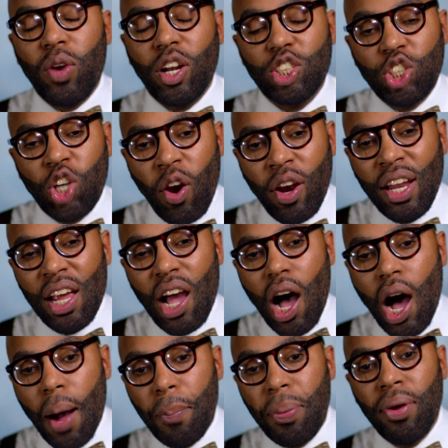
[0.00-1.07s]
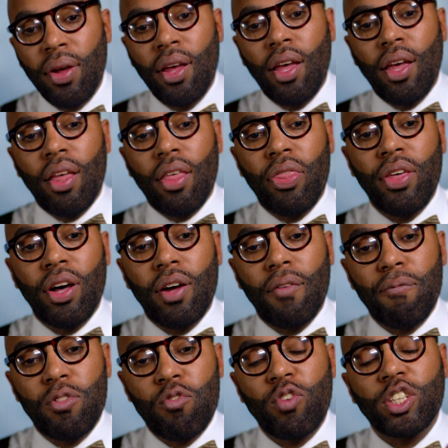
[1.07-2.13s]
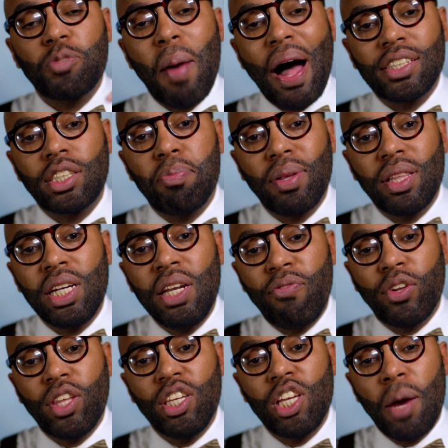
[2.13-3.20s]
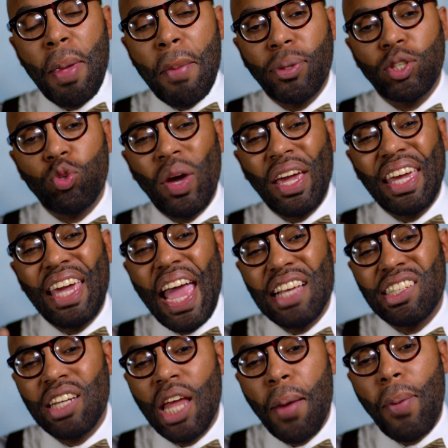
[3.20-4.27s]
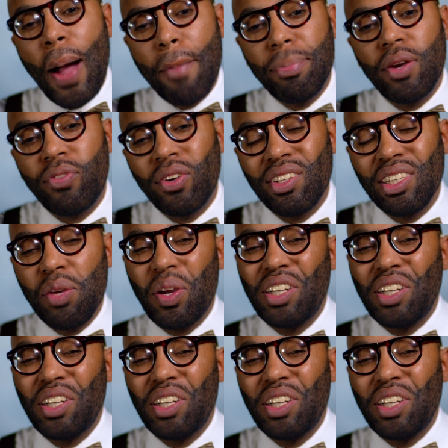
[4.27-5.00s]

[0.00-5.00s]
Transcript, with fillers: We are turning up the, the, responsibility for the young people to engage in hip hop differently.